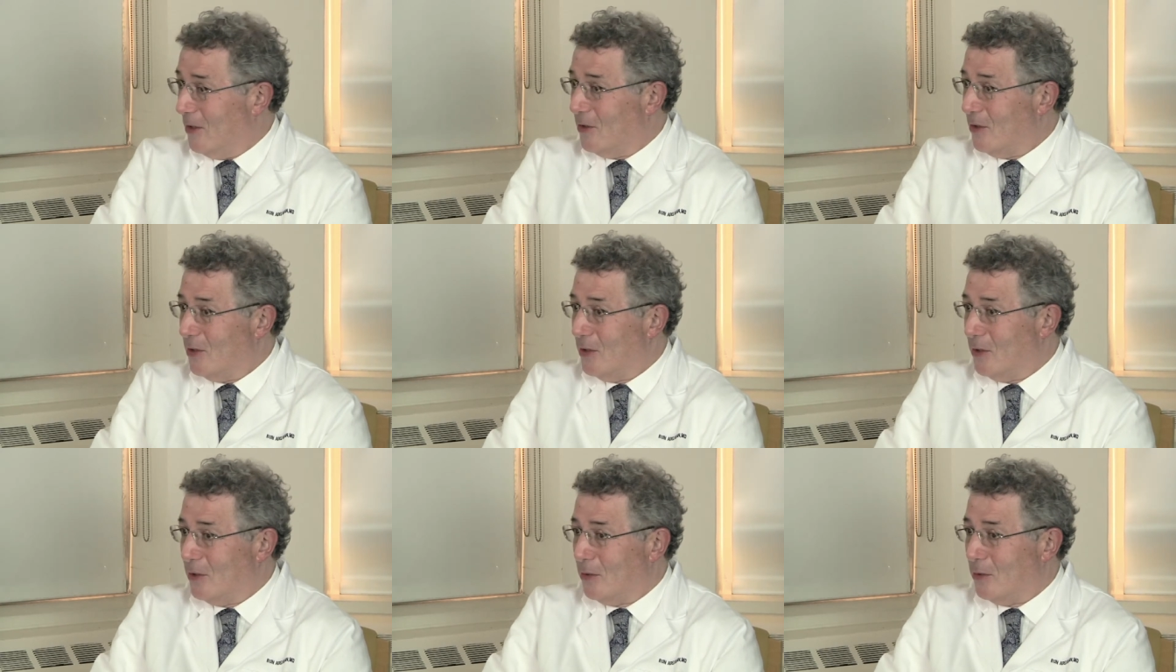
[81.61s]

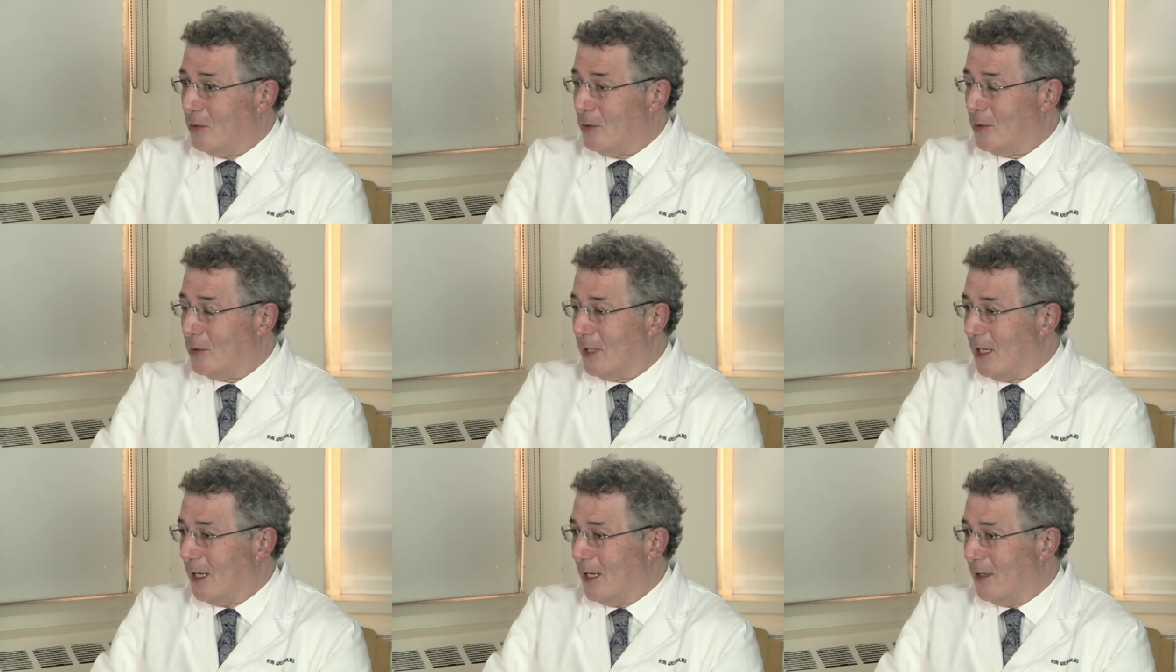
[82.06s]

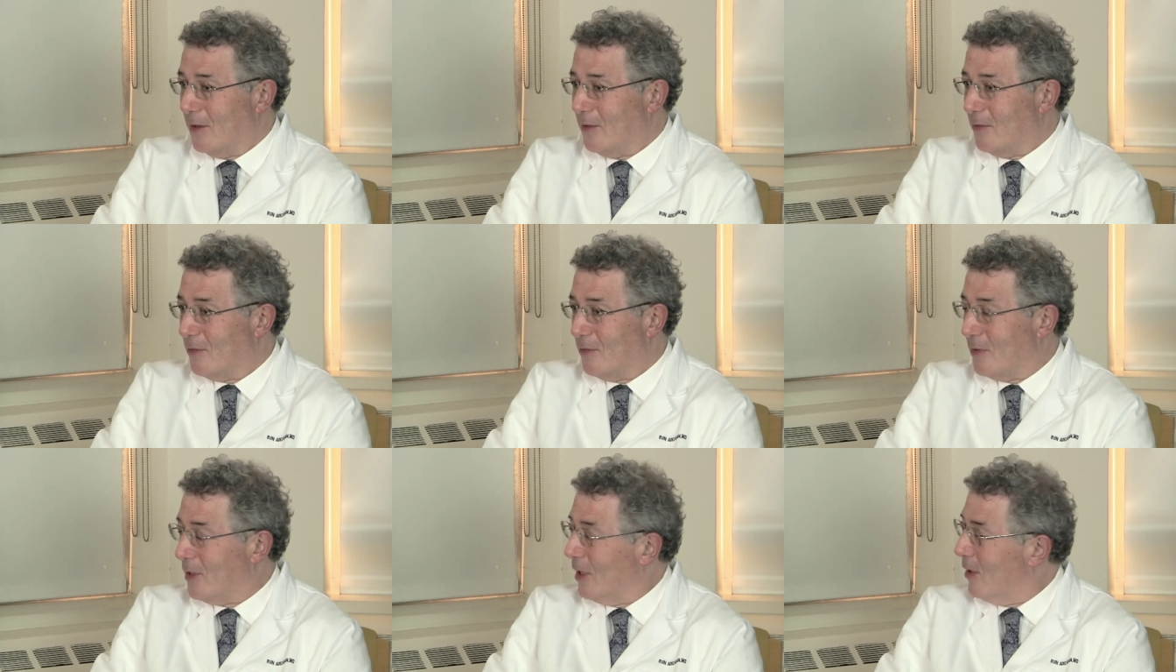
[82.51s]
to kind
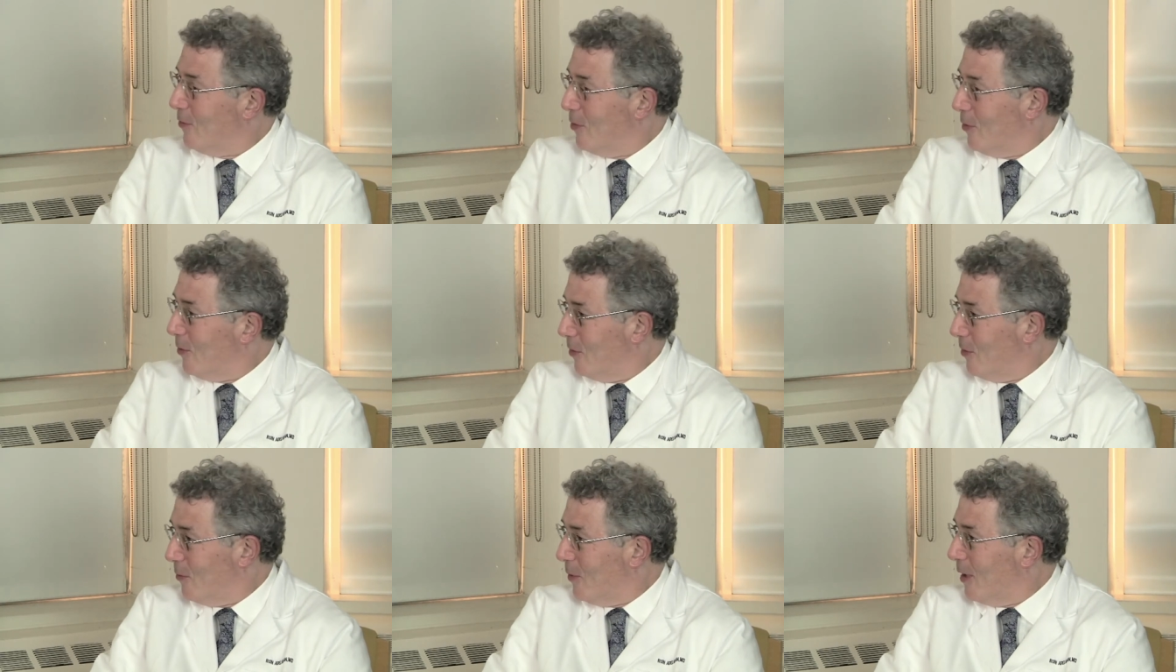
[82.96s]
of give
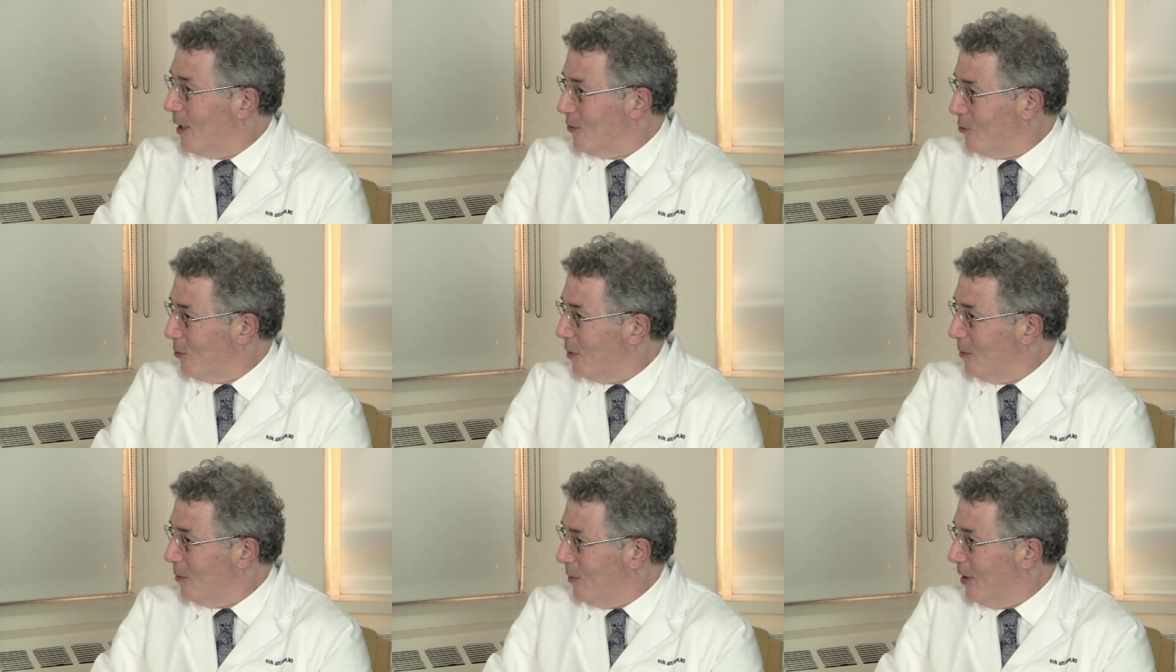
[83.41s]
her the right
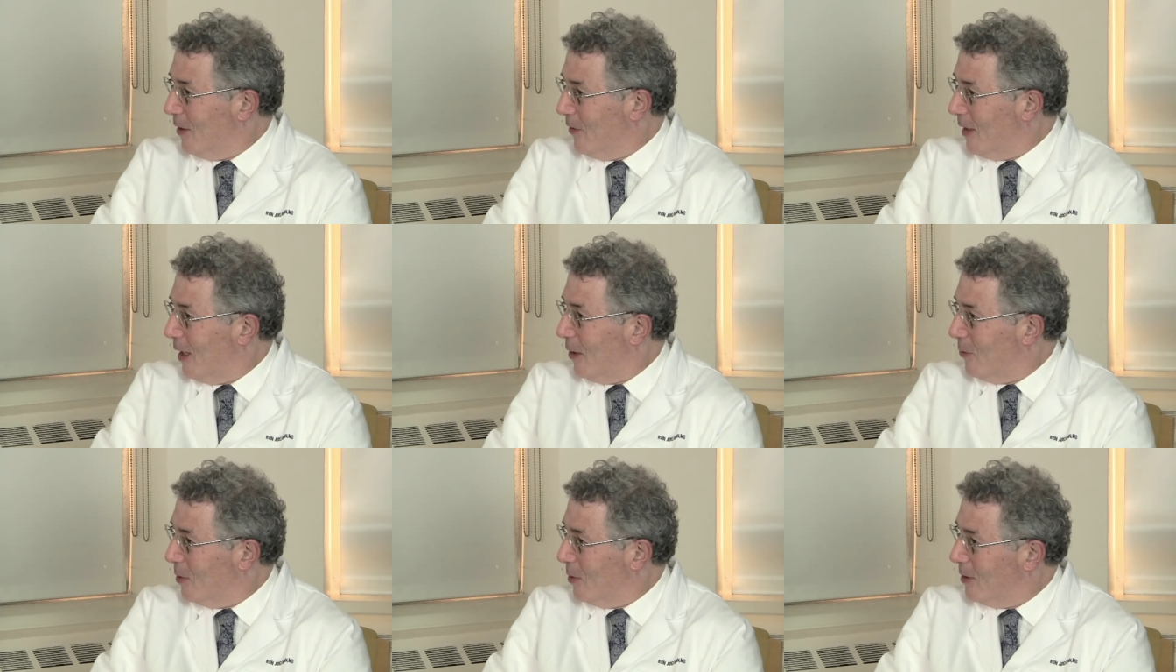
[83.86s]

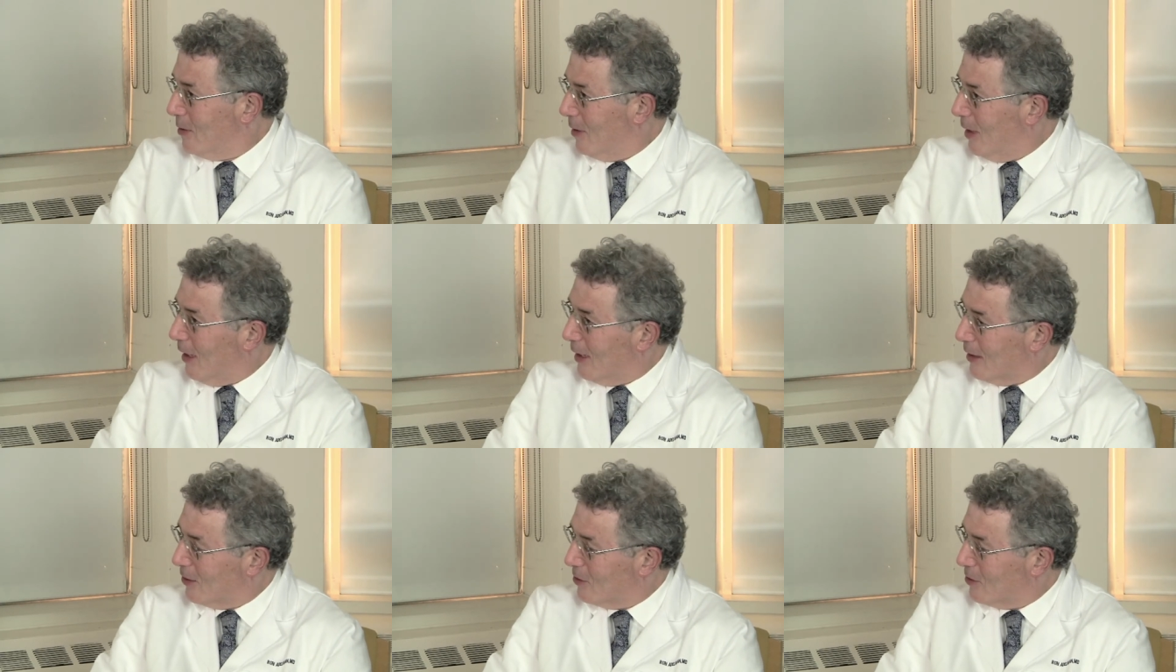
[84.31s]
treatment that
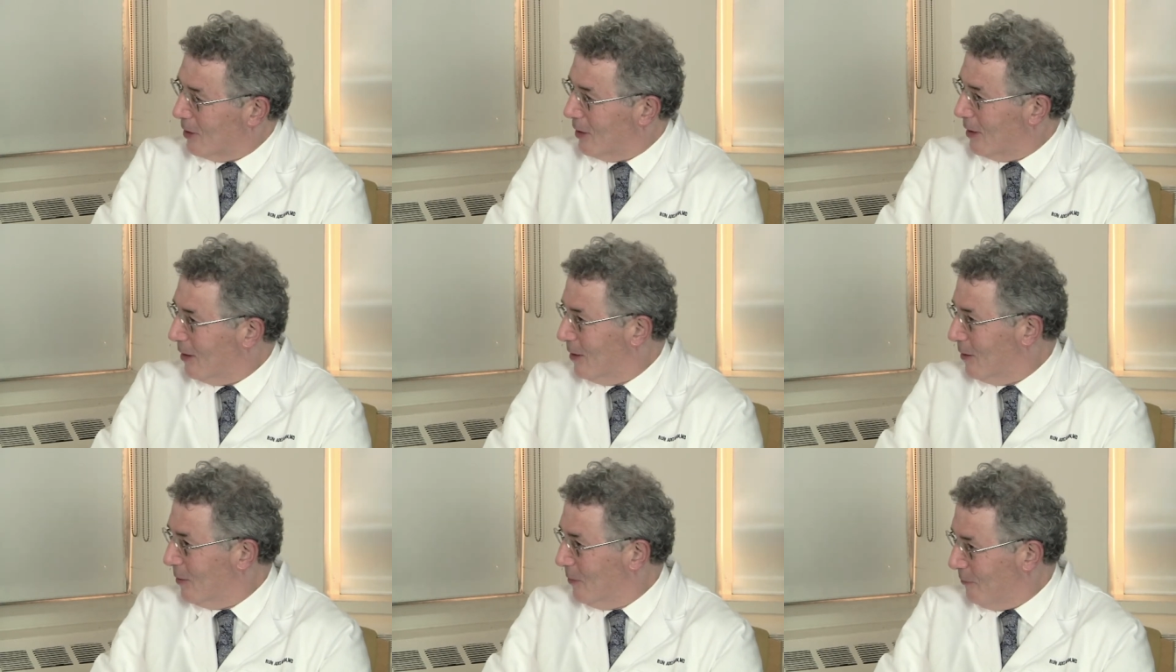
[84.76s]
would
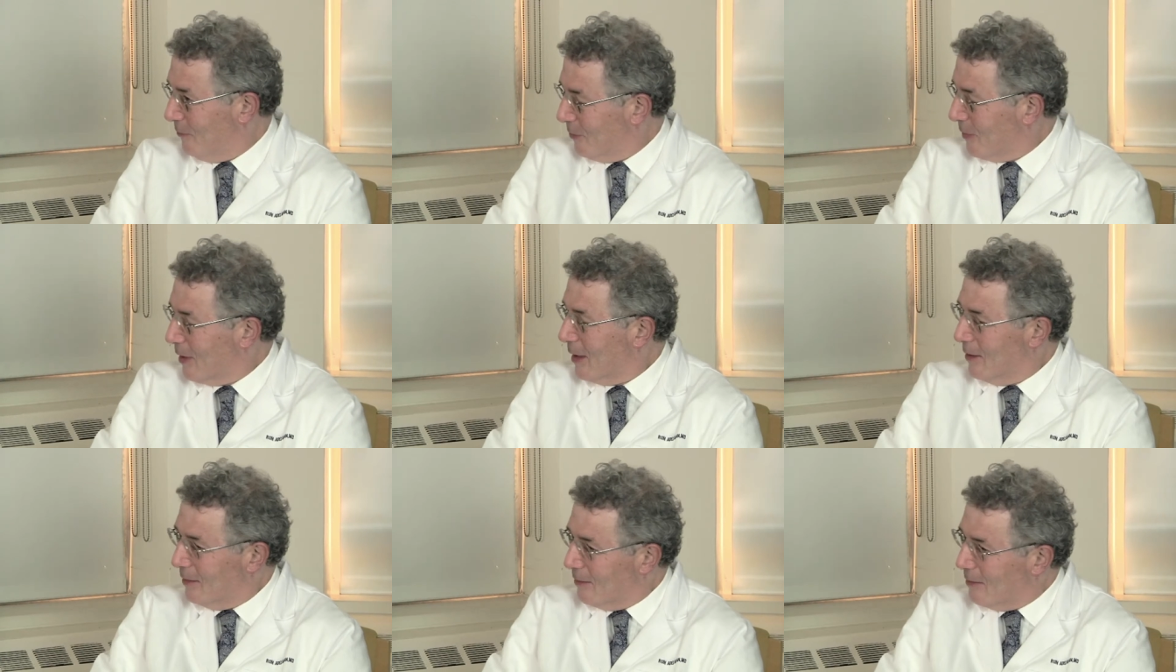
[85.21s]
actually,
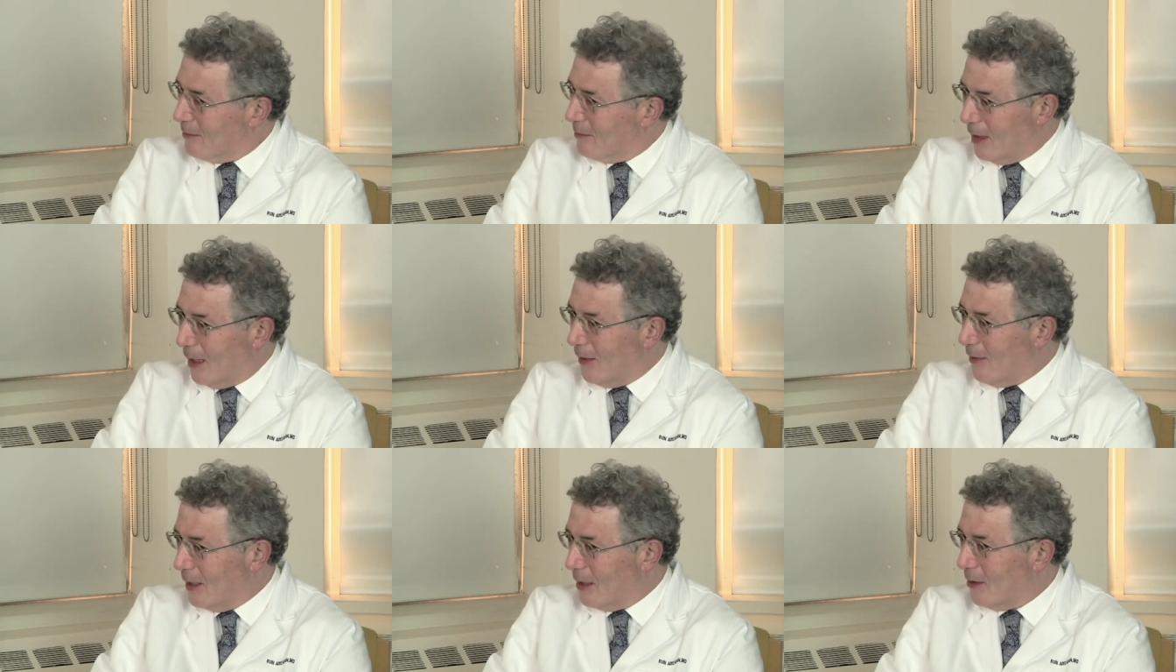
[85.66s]

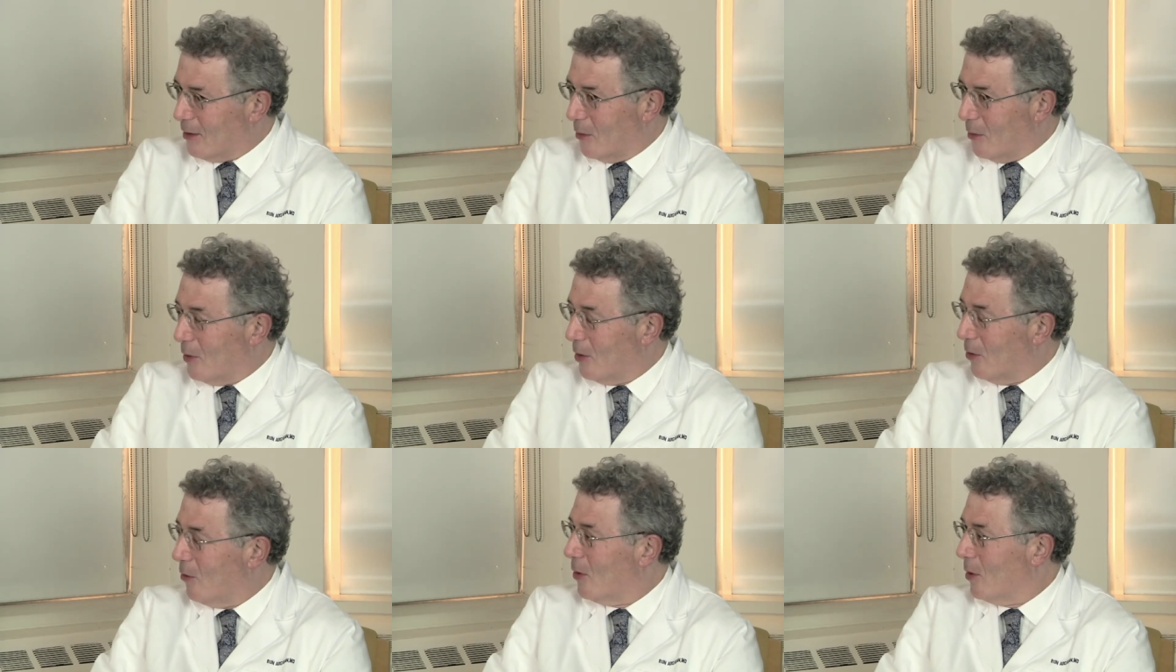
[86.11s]
I think,
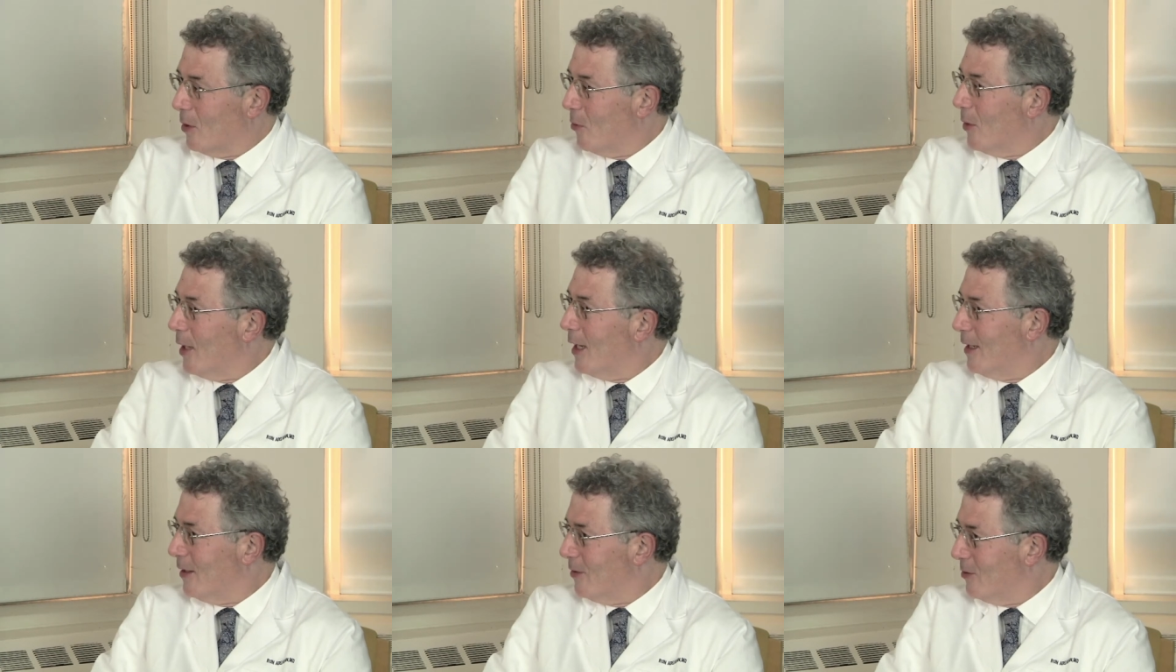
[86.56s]
go a long
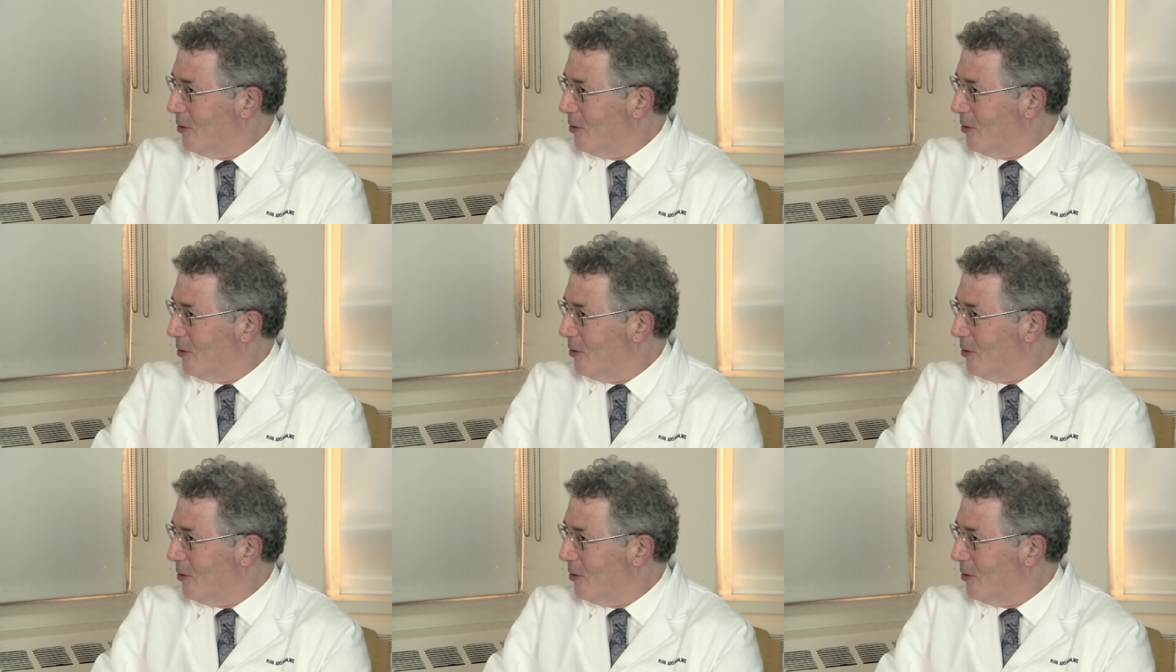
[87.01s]
way